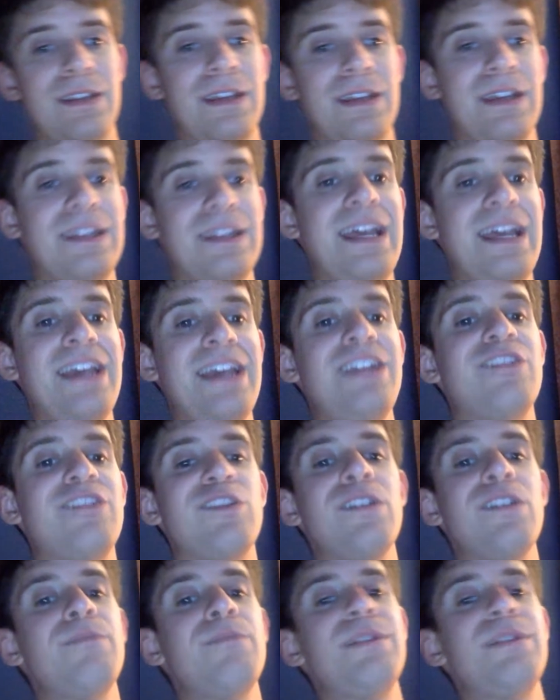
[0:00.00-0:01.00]
And that he
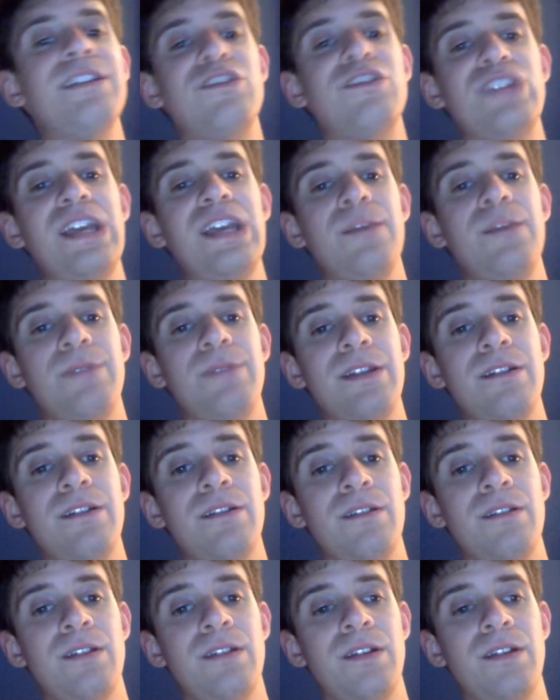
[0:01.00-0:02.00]
should have been the champion,
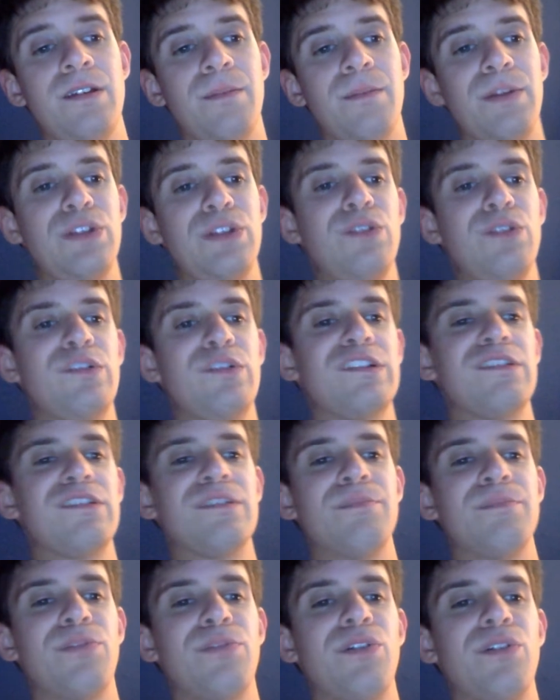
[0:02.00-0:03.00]
but the Usos
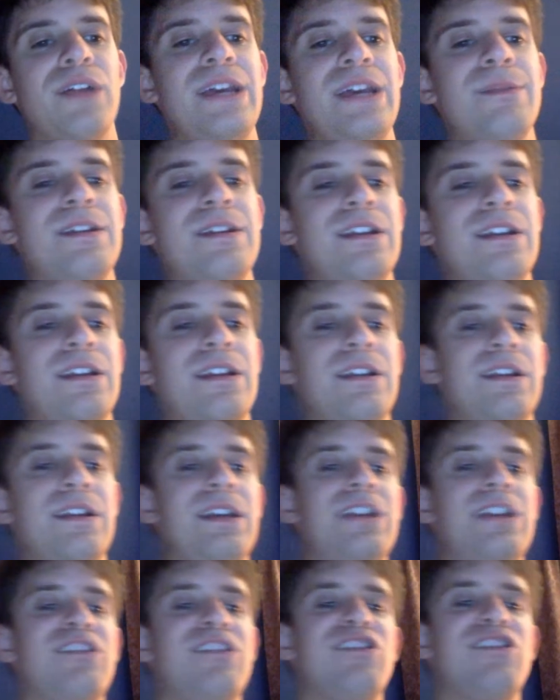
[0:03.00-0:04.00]
and Paul Heyman
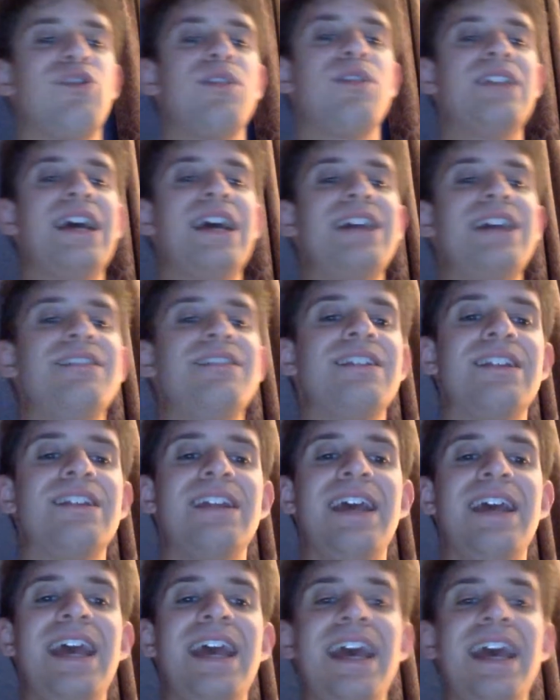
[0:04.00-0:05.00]
ensured that he didn't
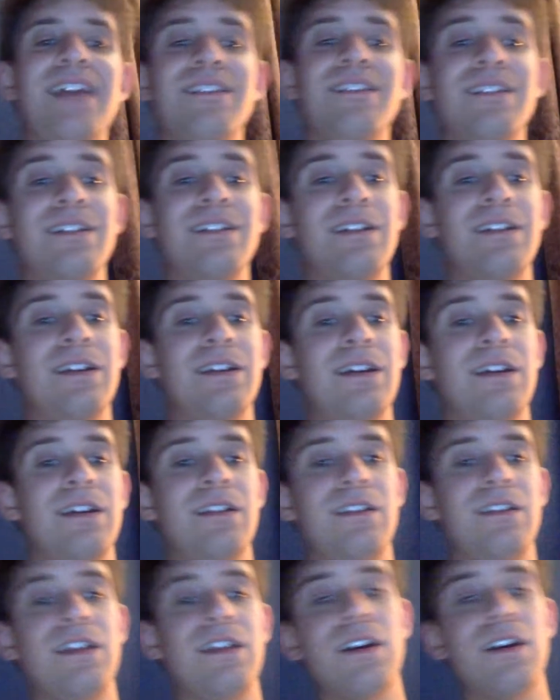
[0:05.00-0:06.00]
end
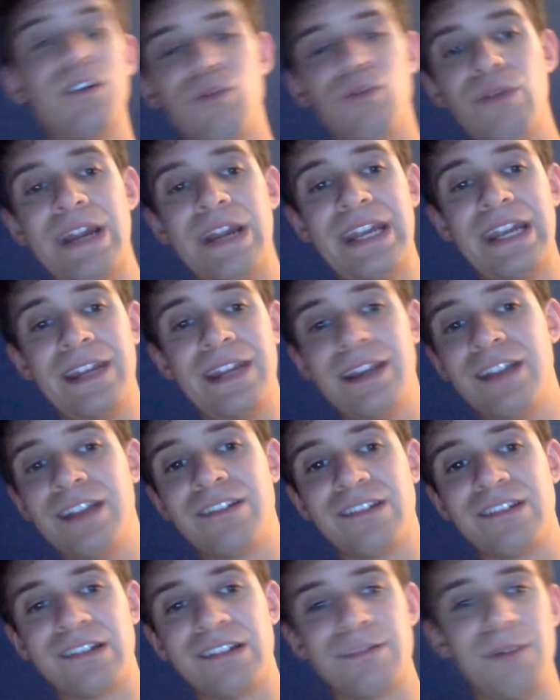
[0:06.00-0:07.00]
the reign in
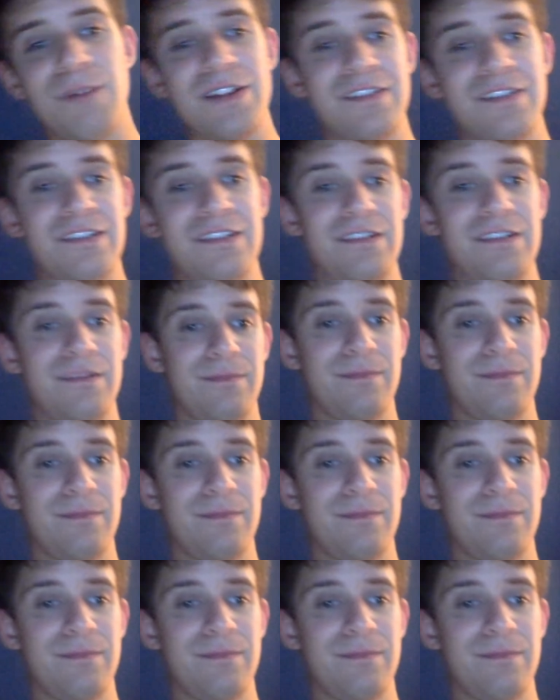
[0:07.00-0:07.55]
six months.